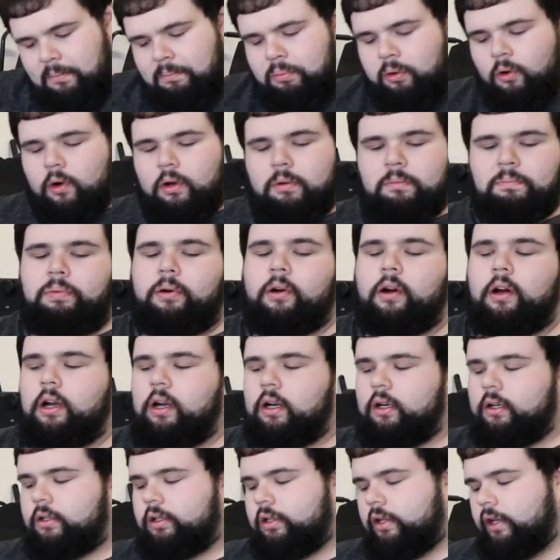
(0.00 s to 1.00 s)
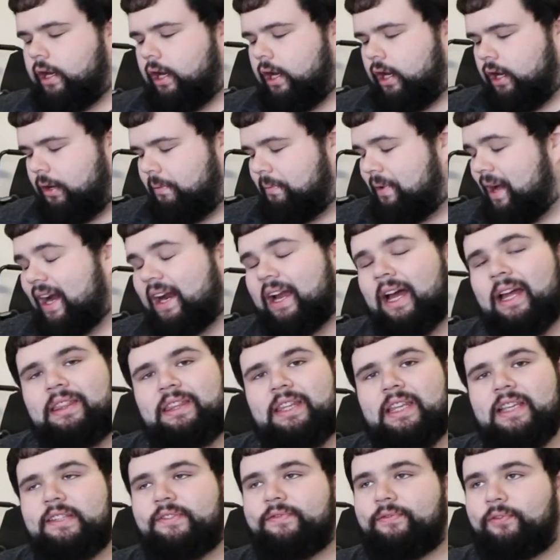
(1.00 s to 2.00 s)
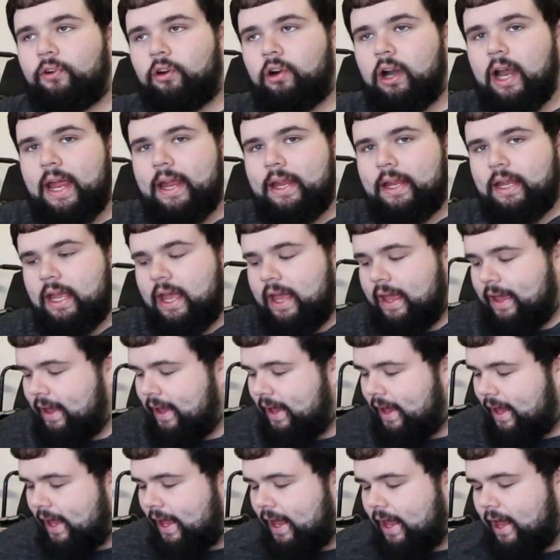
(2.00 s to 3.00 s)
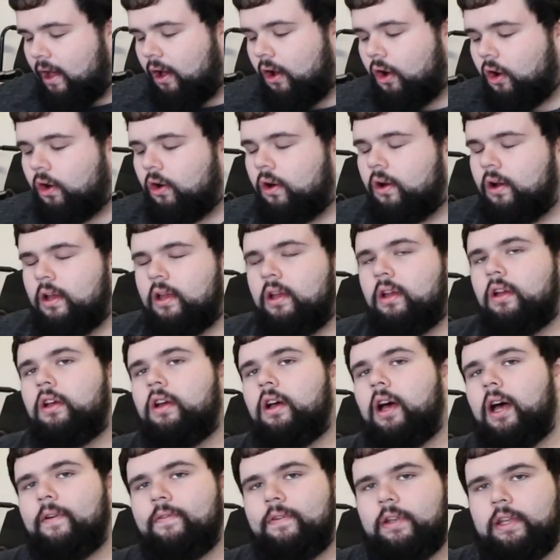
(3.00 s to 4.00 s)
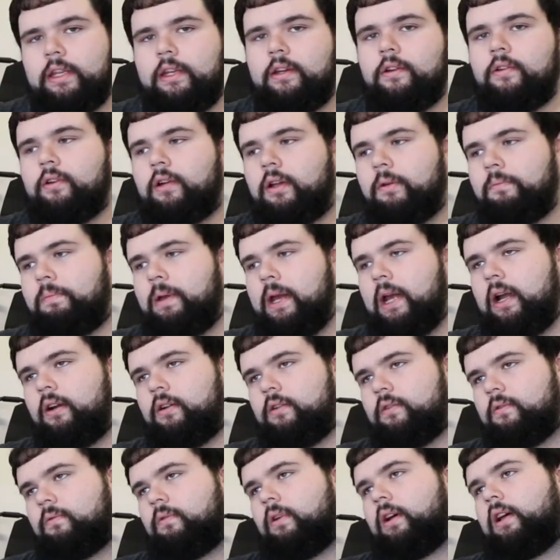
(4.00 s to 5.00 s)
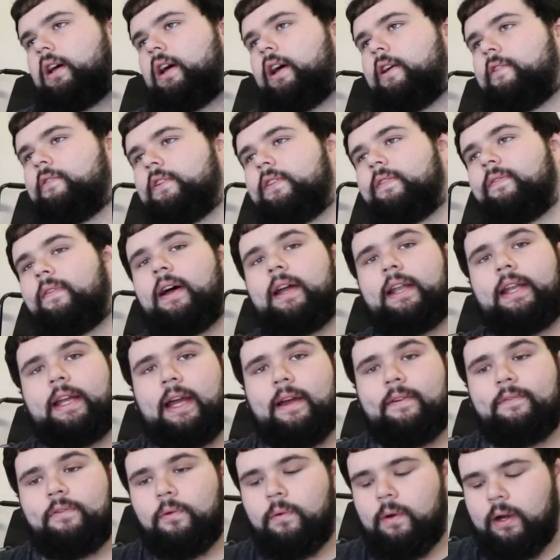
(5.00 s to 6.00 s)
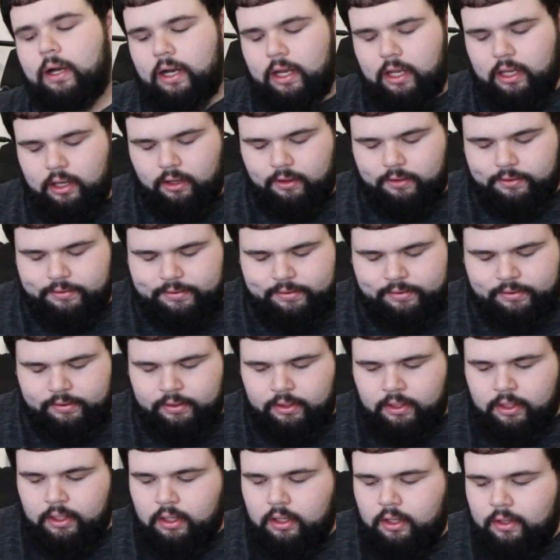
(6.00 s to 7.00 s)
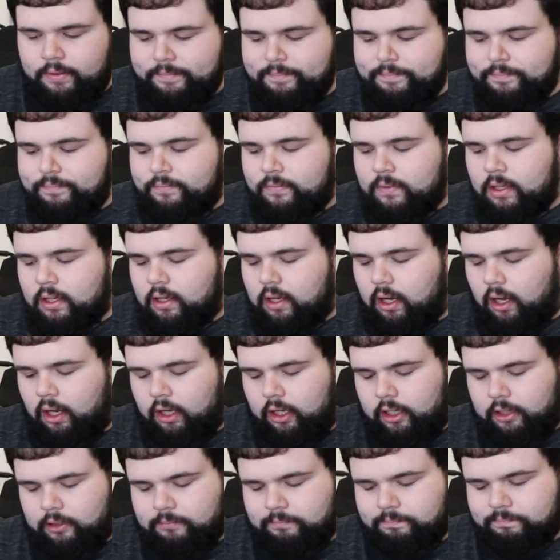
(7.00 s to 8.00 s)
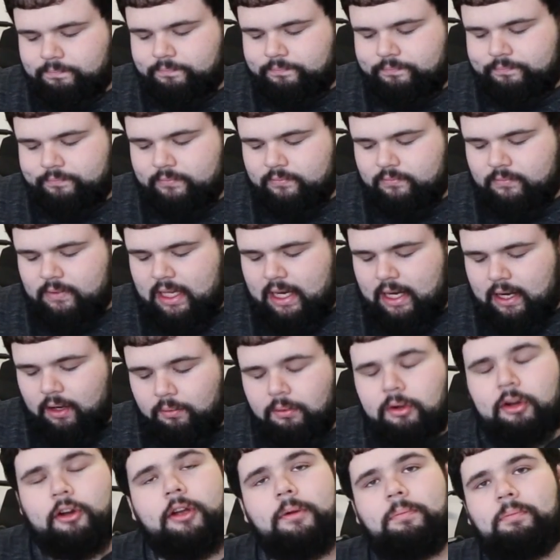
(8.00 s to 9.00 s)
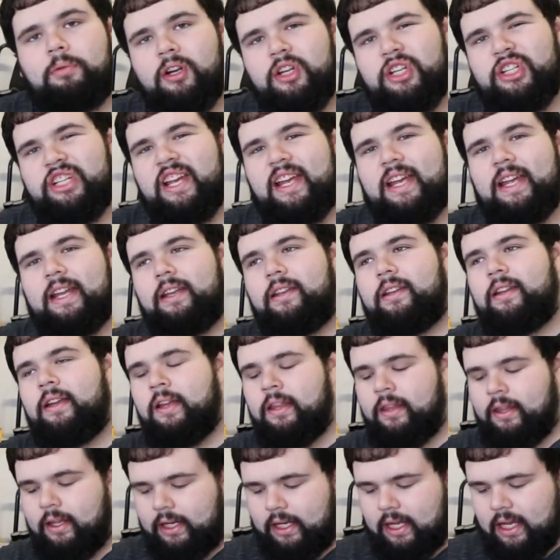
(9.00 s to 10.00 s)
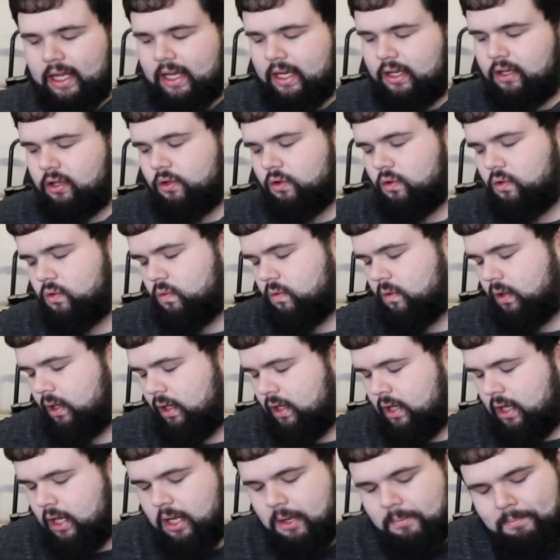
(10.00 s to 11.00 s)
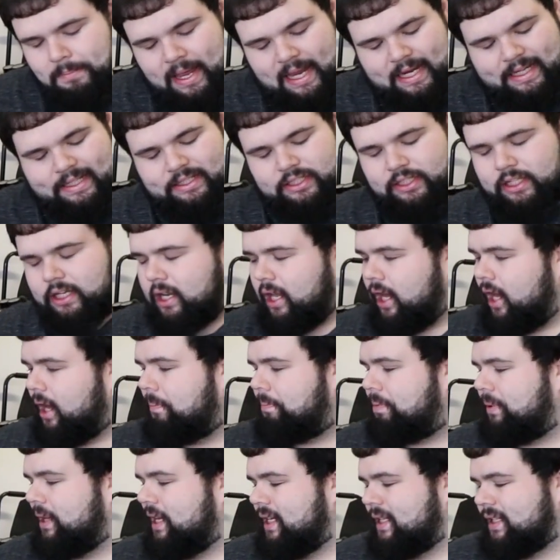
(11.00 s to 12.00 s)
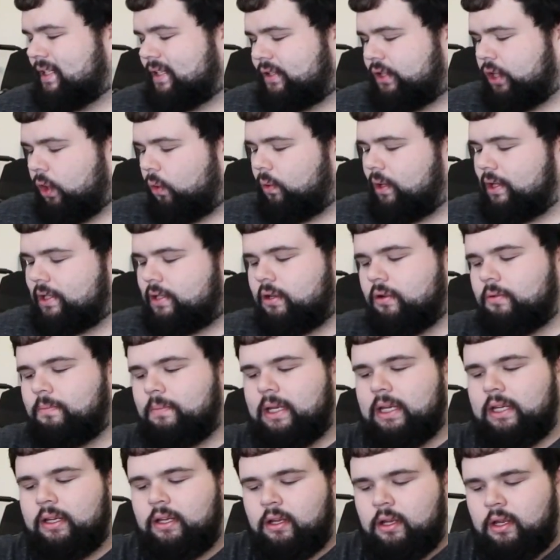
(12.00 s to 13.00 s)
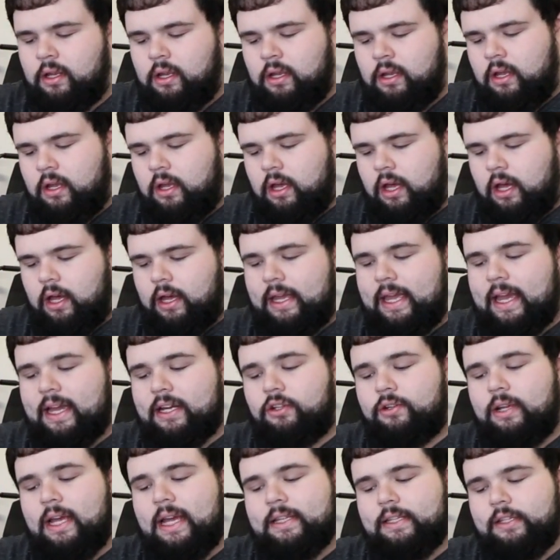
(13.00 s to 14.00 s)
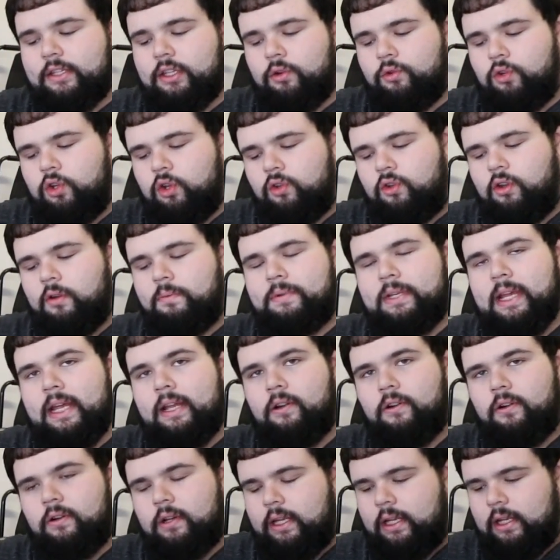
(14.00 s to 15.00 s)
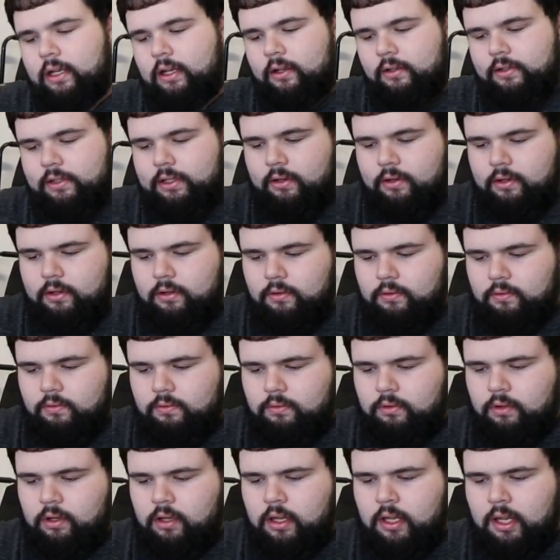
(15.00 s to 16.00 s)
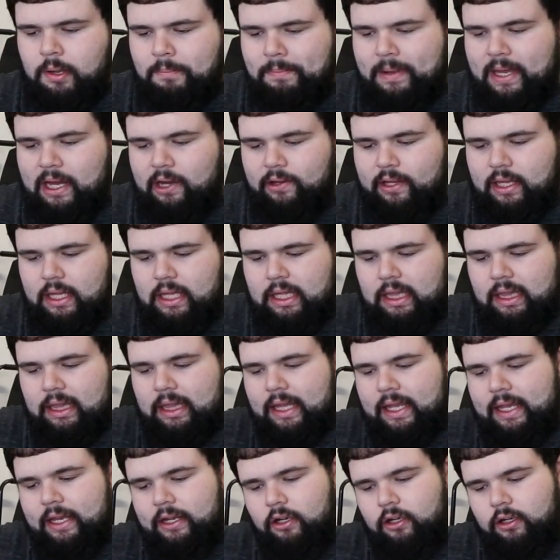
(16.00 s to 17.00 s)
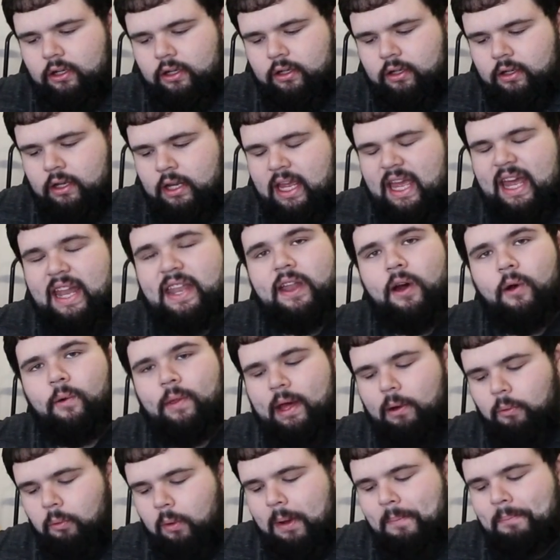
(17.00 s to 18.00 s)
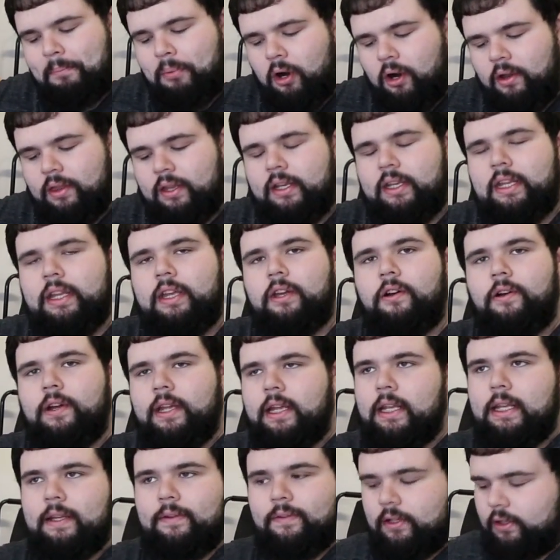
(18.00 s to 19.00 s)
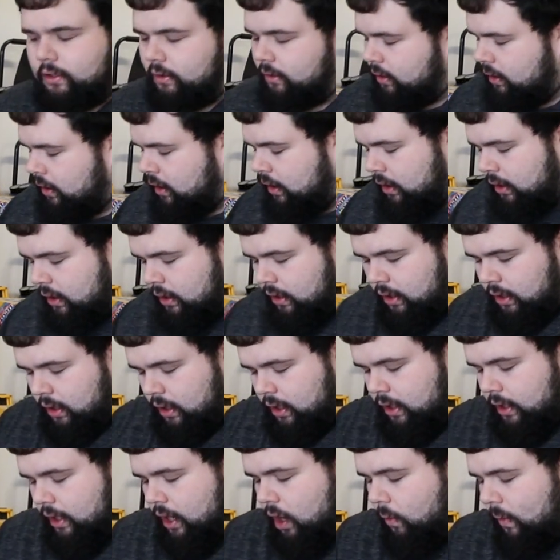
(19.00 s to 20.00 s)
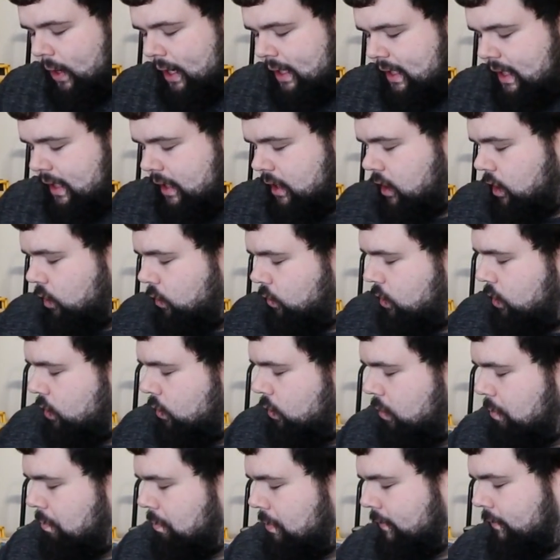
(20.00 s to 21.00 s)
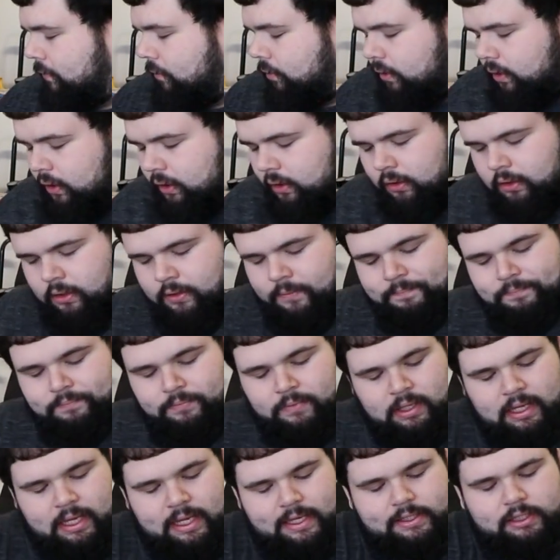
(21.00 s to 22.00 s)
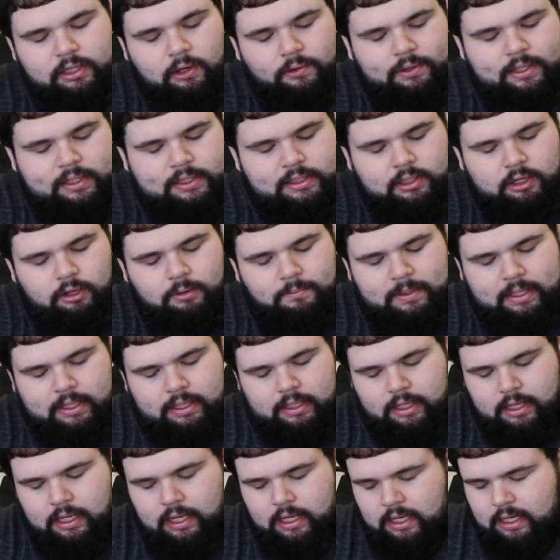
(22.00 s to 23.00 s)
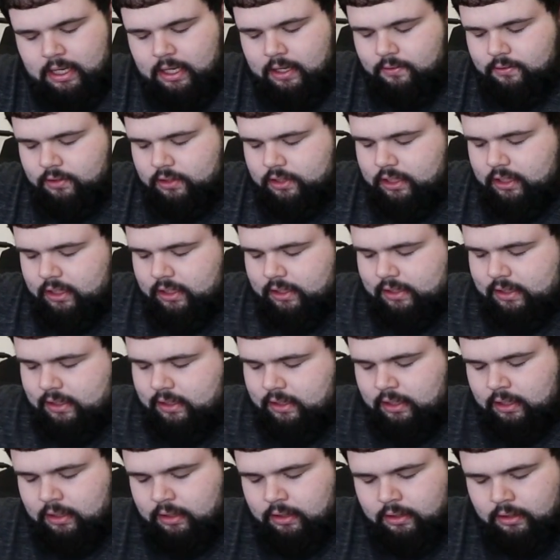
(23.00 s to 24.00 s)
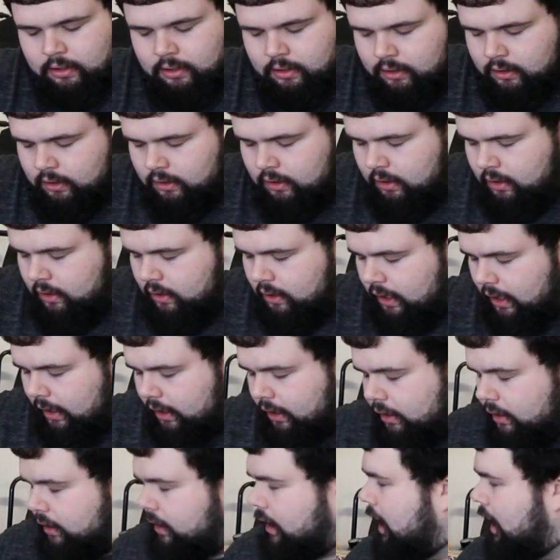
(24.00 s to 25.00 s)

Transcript: important part, I got this for a hell of a deal compared to what I was finding everywhere else. And I really appreciate the guy who packaged it up and sold it to me. He actually has his own YouTube channel, and I'll tell you about it later. And no, that wasn't part of the deal. He didn't even know I did YouTube before he sold this to me. He was just a good